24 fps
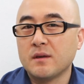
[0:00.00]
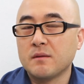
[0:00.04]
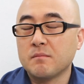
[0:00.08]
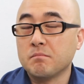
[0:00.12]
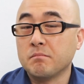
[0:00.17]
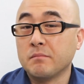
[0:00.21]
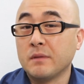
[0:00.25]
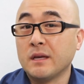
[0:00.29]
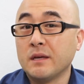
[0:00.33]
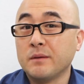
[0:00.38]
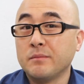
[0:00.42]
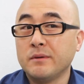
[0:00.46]

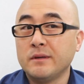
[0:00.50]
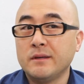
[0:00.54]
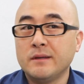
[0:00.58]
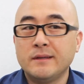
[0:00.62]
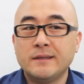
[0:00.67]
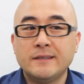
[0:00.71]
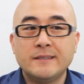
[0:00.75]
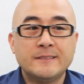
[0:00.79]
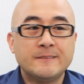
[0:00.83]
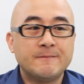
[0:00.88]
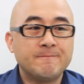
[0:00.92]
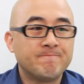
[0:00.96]

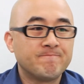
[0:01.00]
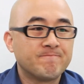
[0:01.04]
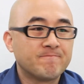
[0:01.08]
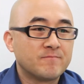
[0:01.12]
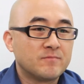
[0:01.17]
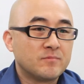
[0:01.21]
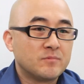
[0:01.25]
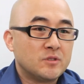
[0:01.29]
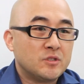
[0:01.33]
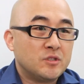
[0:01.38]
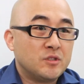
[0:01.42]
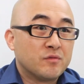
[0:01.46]
Maybe
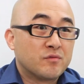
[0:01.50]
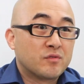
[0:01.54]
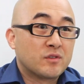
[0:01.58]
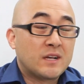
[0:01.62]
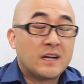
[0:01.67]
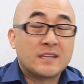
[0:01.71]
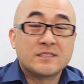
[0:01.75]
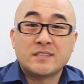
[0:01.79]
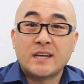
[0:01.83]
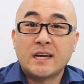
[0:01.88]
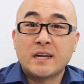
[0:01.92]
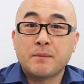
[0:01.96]
you
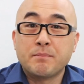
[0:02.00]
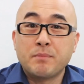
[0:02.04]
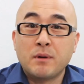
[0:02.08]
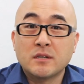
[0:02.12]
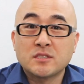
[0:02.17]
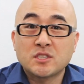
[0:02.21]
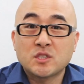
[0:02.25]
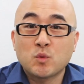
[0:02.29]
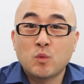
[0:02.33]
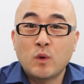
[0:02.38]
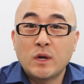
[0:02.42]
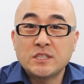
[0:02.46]
forgot to add a
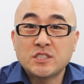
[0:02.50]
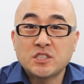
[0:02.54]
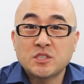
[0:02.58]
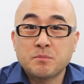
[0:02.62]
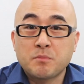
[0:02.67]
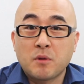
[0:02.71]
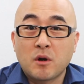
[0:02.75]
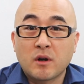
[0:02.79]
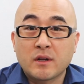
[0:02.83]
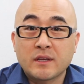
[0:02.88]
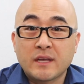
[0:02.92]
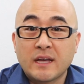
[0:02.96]
punctuation
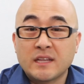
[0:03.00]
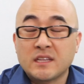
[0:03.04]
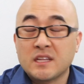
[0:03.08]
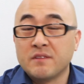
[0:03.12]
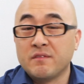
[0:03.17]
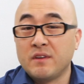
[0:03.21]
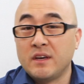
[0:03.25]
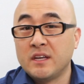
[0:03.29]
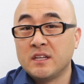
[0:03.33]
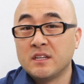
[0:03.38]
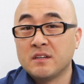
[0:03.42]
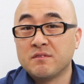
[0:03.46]
mark at
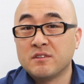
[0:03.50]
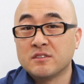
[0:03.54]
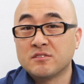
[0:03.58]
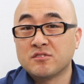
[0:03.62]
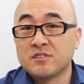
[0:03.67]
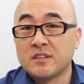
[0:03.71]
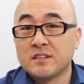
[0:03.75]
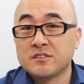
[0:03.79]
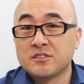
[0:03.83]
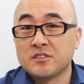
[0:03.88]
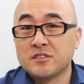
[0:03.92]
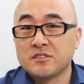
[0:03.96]
the end of a
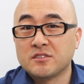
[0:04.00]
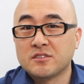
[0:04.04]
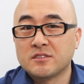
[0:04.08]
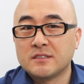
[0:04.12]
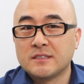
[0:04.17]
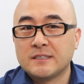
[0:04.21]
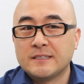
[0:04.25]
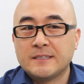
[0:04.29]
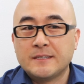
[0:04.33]
sentence.